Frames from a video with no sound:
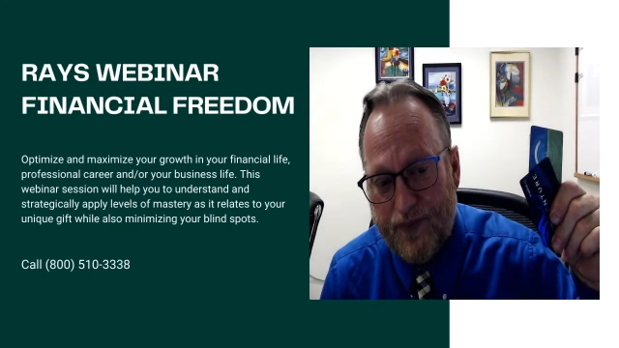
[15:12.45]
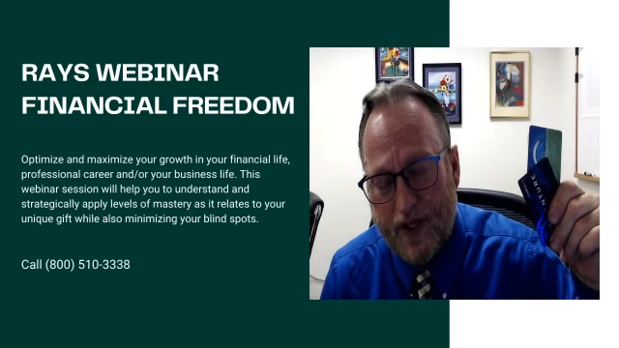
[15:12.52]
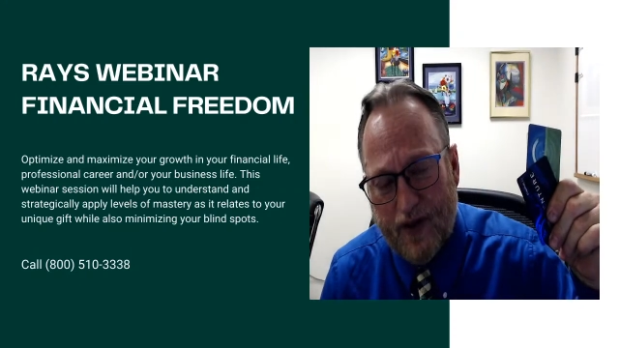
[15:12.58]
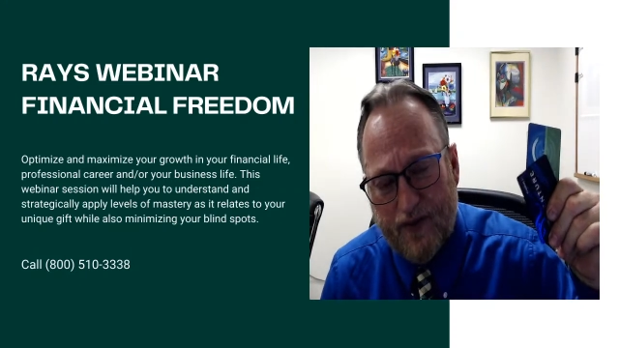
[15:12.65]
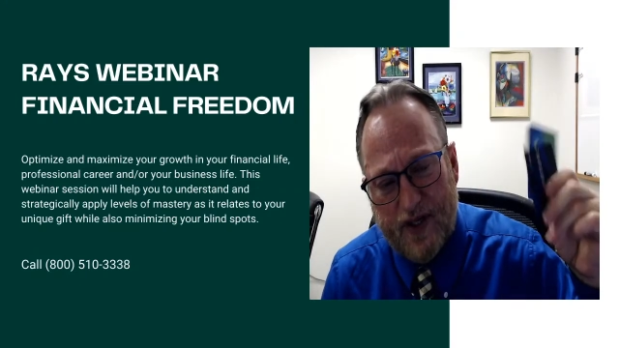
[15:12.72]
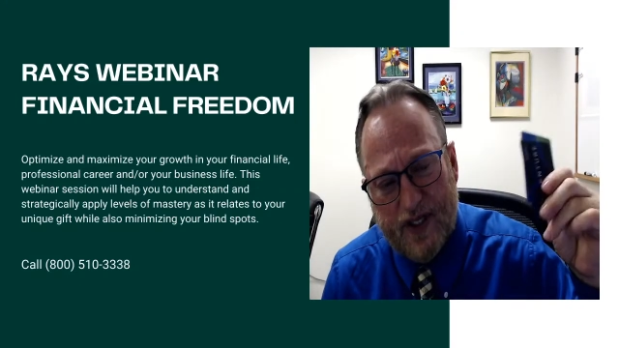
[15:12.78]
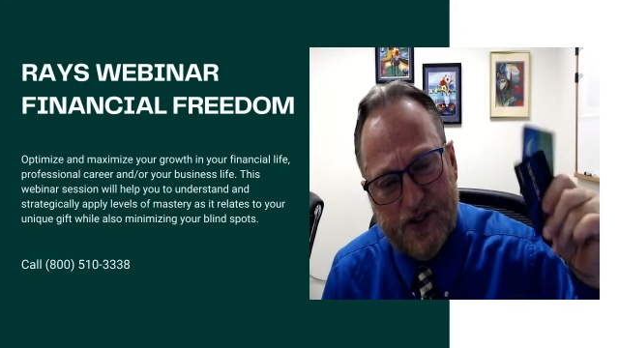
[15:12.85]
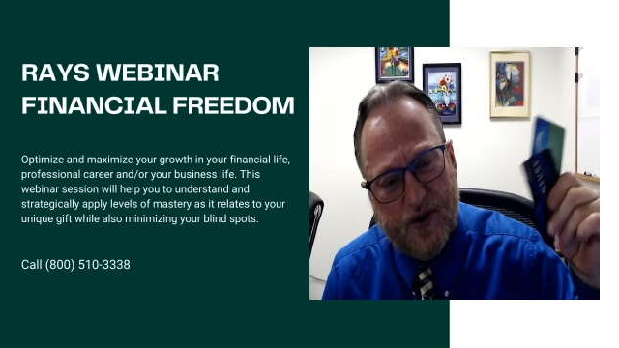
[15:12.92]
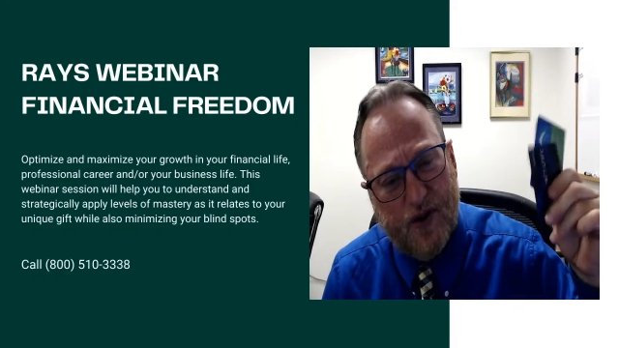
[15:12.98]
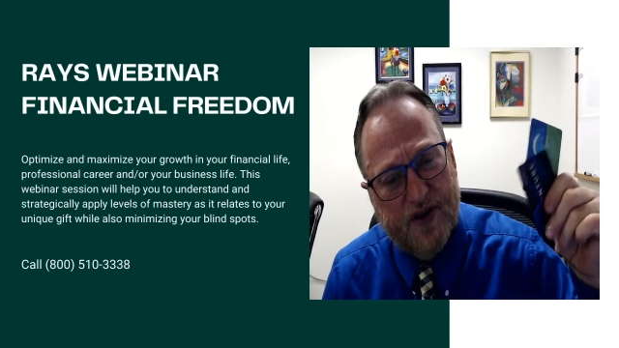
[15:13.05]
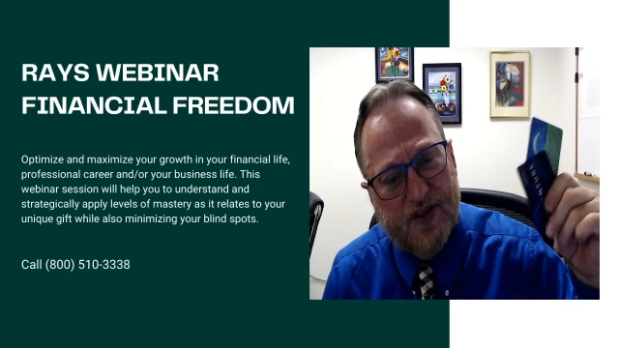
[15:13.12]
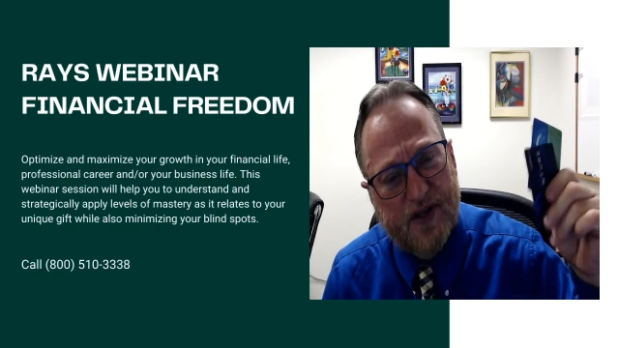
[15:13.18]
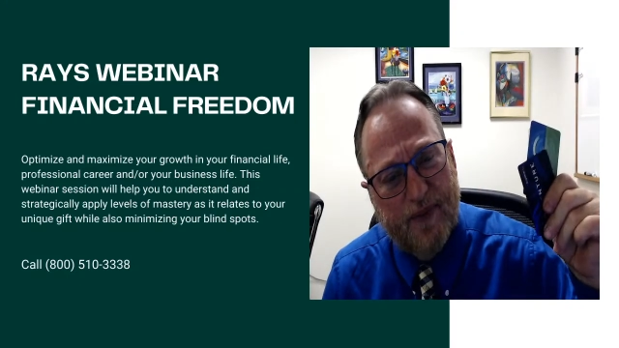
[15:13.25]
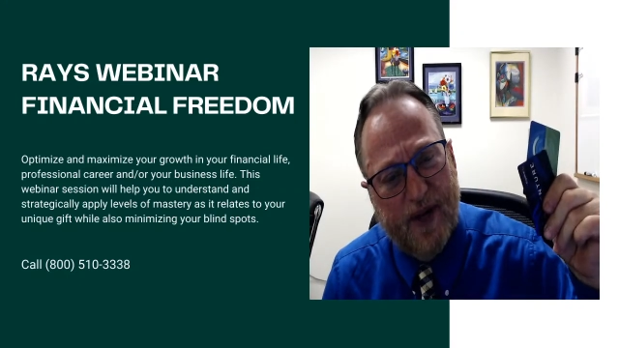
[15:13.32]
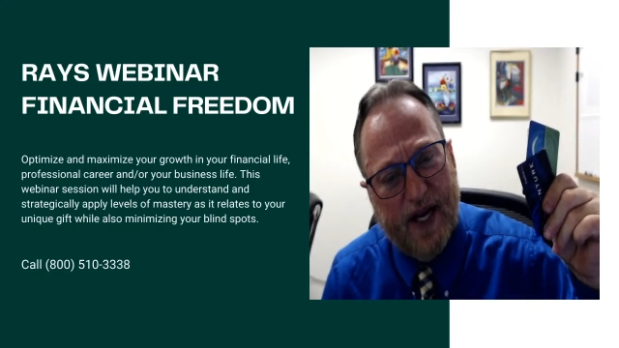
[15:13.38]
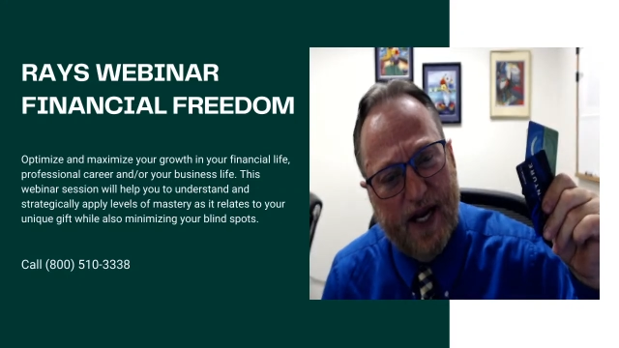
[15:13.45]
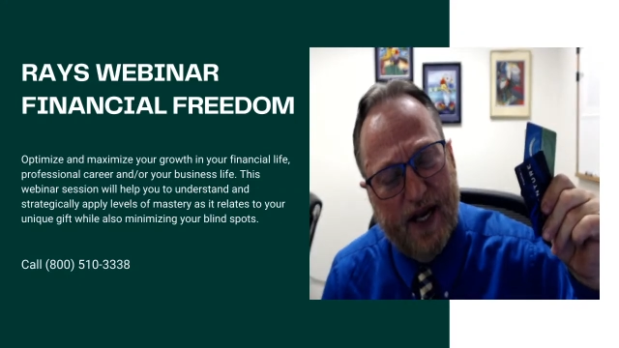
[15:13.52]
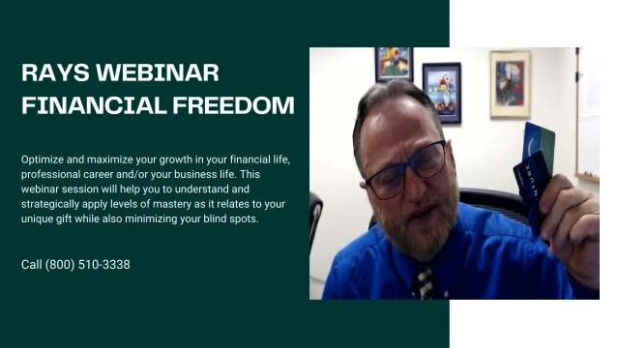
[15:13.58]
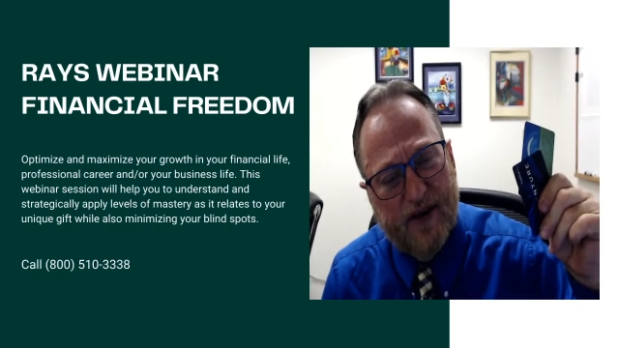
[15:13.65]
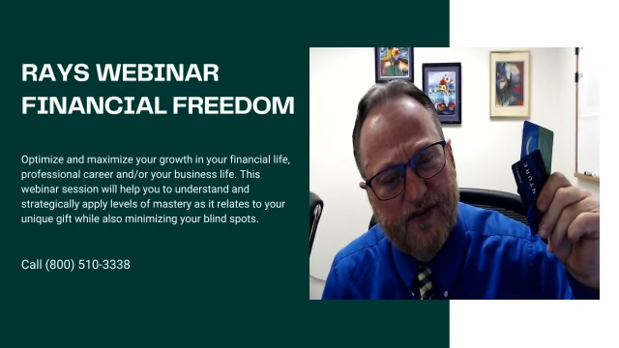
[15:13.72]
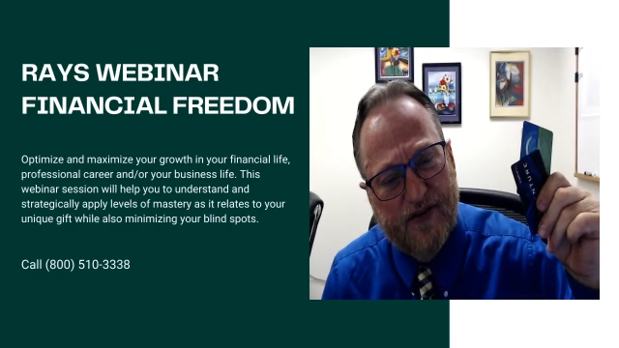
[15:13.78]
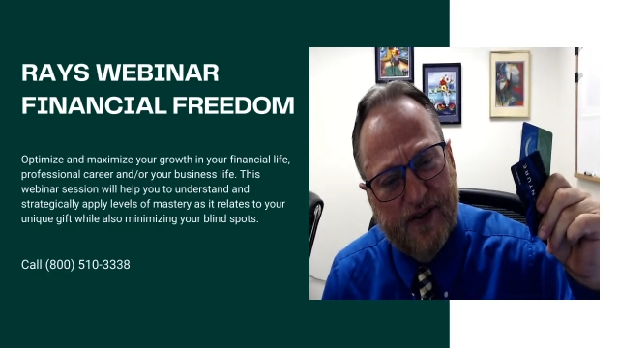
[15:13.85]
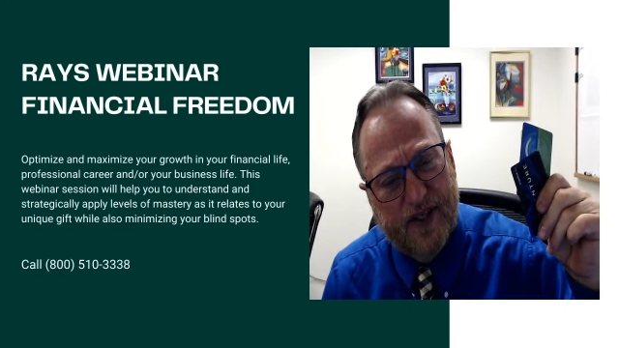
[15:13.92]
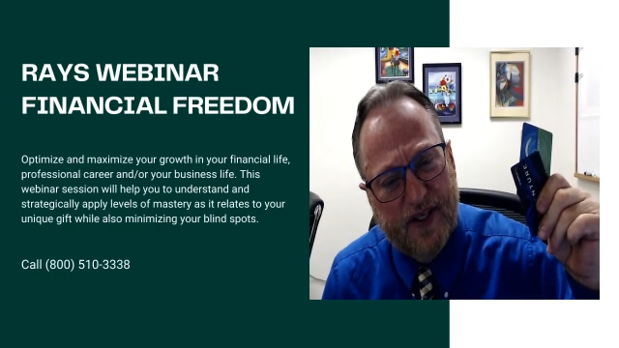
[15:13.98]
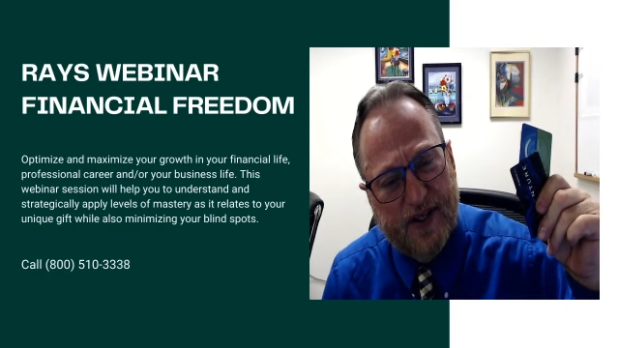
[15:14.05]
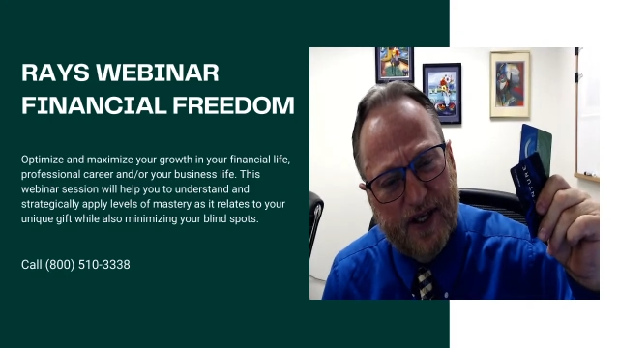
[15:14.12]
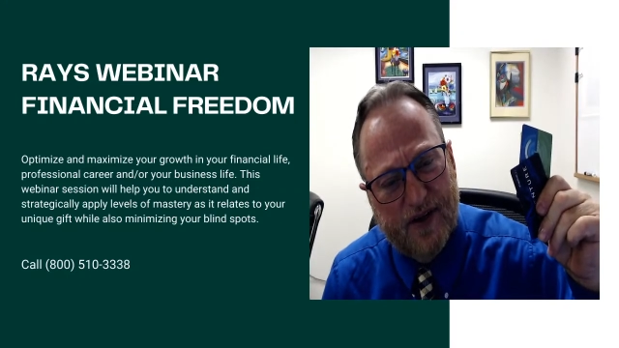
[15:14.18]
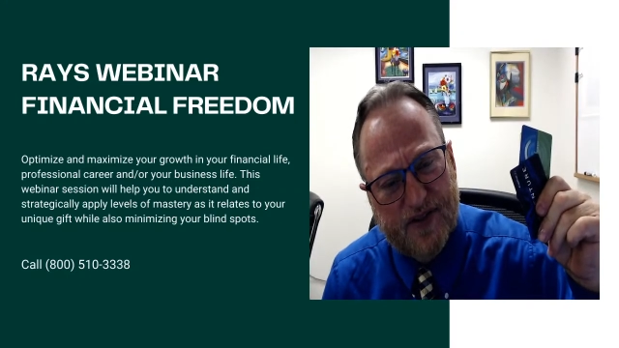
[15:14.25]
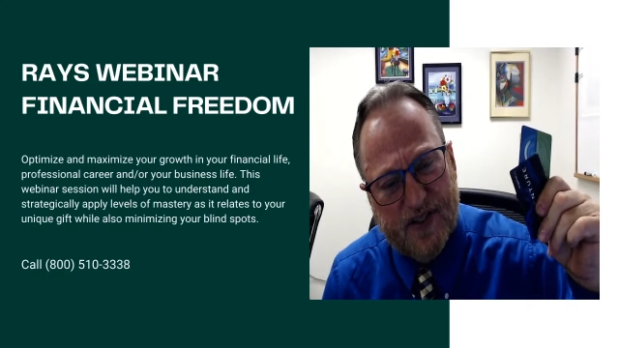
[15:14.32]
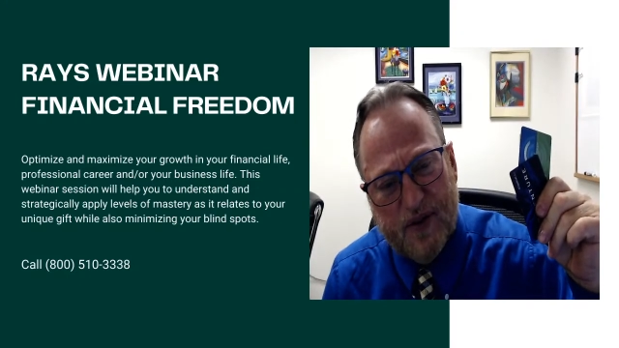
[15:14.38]
These cards in my hand are
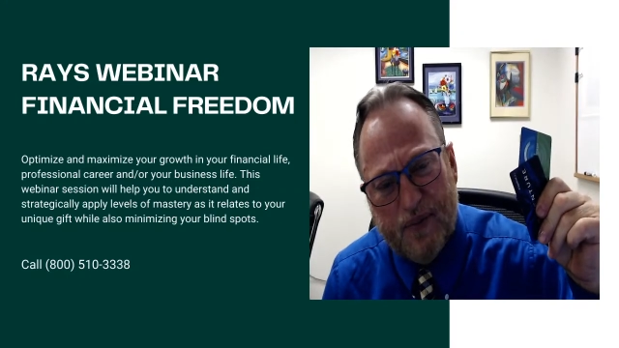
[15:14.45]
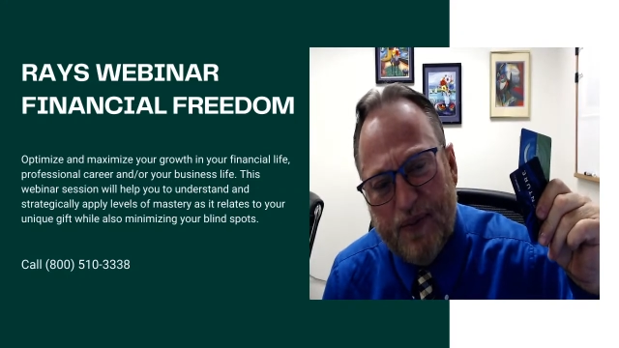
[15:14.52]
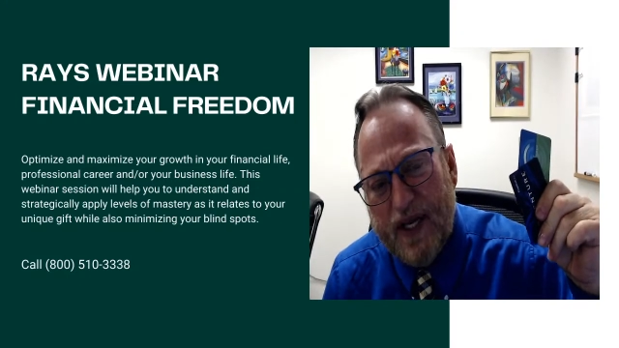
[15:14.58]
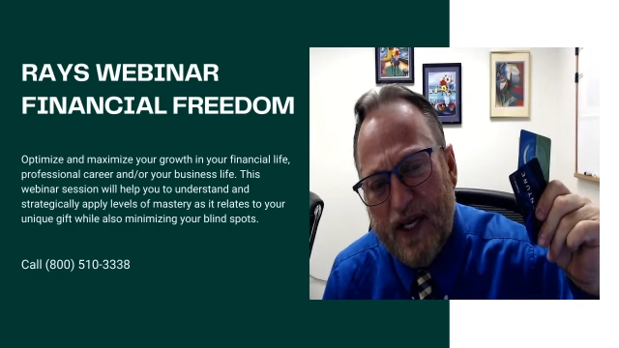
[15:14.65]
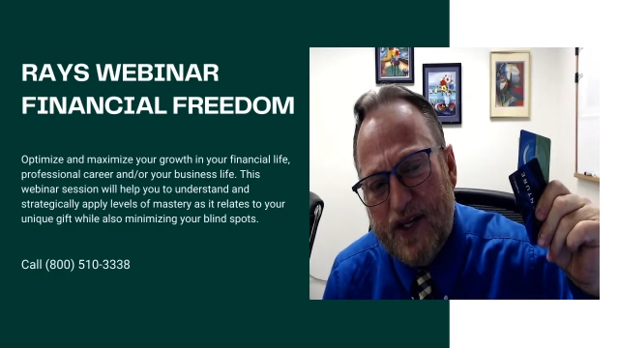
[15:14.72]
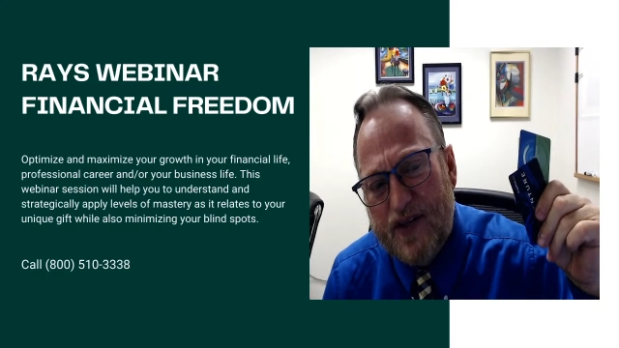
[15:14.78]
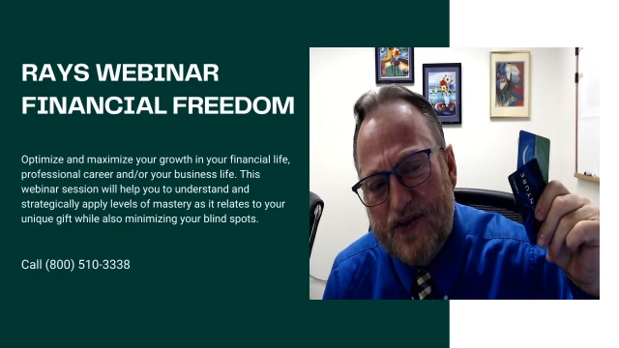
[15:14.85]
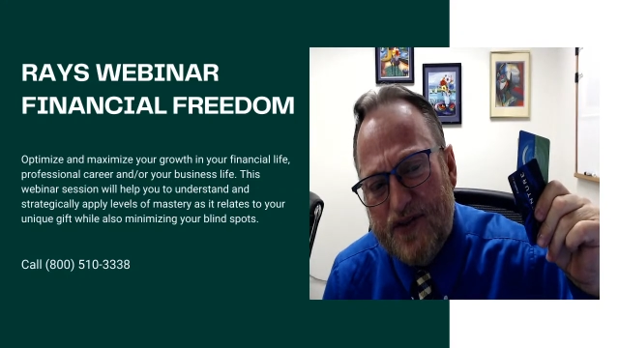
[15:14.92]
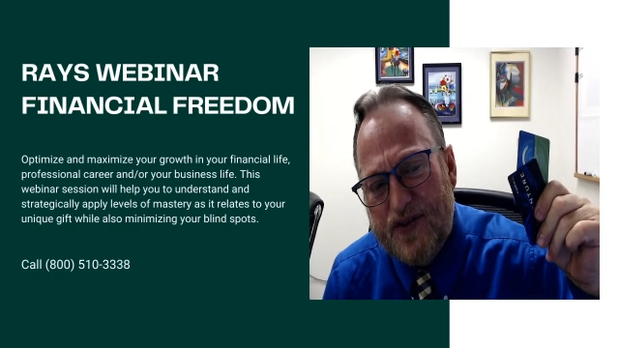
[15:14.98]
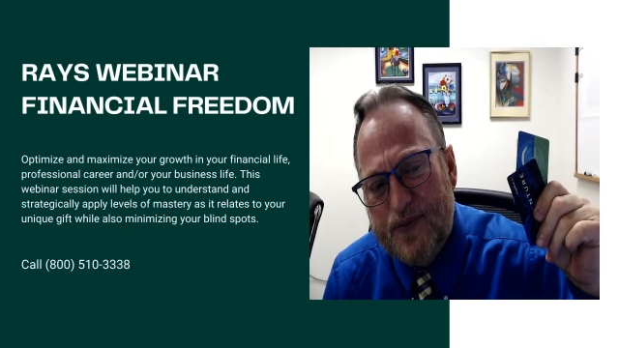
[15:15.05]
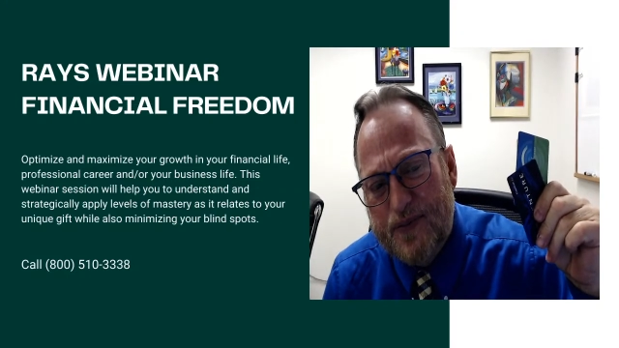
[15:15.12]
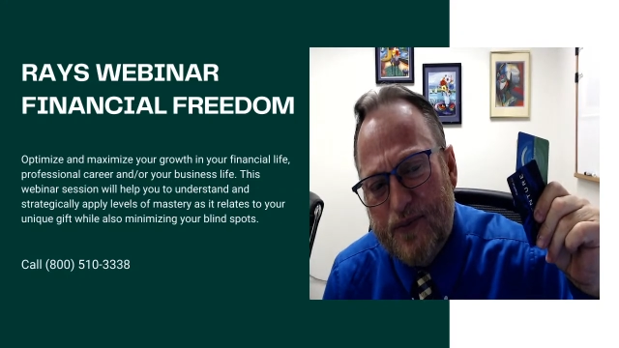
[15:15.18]
$50,000 apiece.